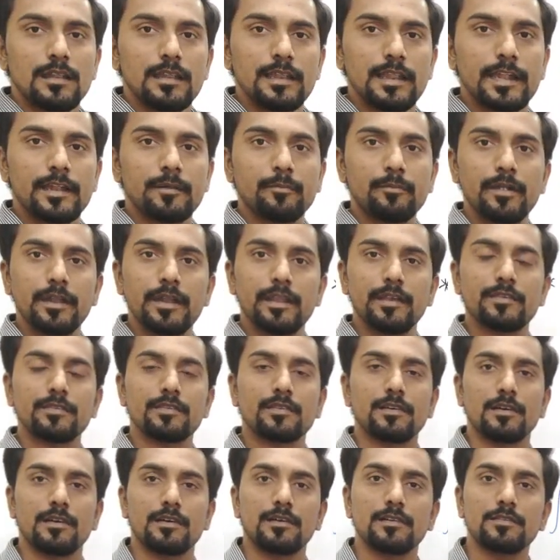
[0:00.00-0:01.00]
Let me
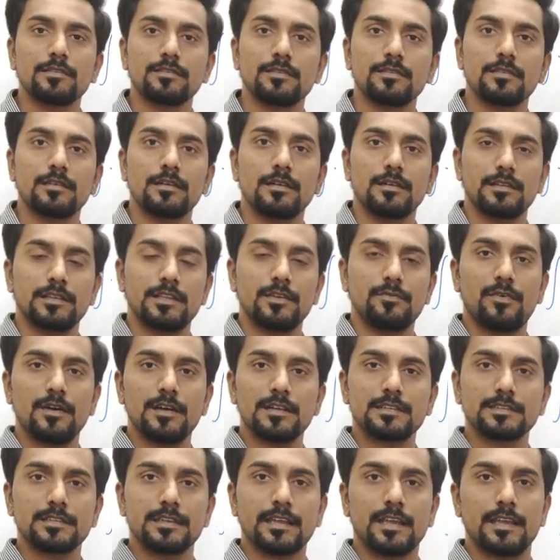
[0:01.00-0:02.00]
discuss the
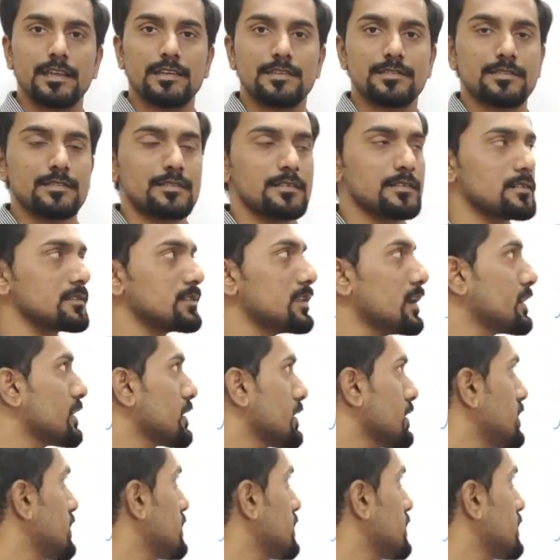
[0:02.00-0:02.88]
first case, that